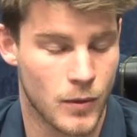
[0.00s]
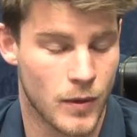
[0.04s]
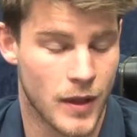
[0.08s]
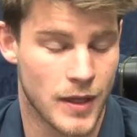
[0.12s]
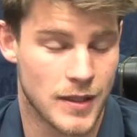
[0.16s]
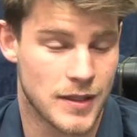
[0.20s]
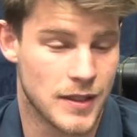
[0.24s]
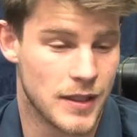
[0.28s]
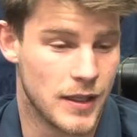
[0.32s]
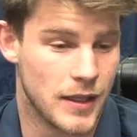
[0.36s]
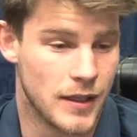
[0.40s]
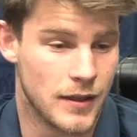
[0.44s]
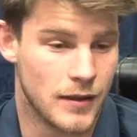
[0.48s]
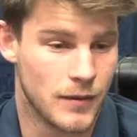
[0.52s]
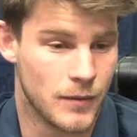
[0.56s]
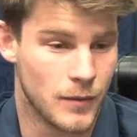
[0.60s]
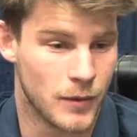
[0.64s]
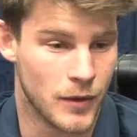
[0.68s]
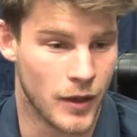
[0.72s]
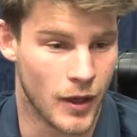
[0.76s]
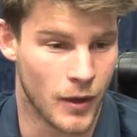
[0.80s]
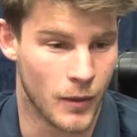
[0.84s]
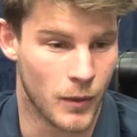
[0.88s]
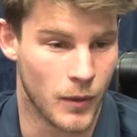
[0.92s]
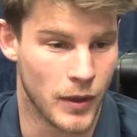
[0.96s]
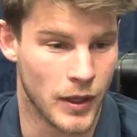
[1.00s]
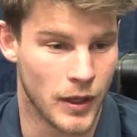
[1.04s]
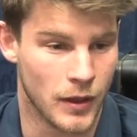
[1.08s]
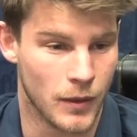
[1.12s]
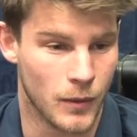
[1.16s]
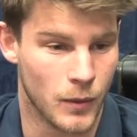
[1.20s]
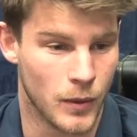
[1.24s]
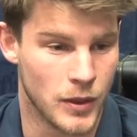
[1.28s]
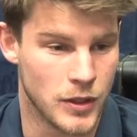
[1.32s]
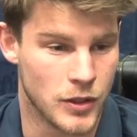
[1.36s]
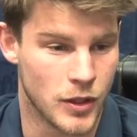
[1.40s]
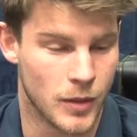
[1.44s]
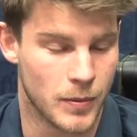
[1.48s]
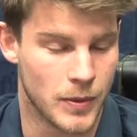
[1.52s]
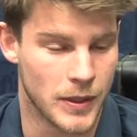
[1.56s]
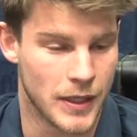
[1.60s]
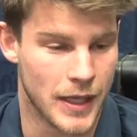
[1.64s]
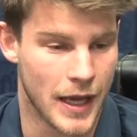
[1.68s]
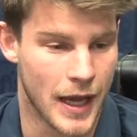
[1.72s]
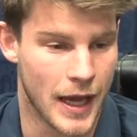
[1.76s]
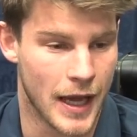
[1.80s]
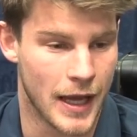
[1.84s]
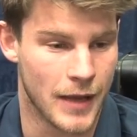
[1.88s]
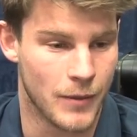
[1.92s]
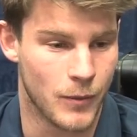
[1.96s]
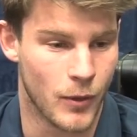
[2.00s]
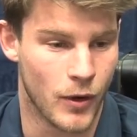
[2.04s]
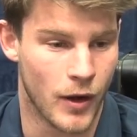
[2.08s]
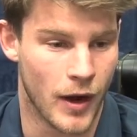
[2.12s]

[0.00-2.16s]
Well, that's it. We drop a game,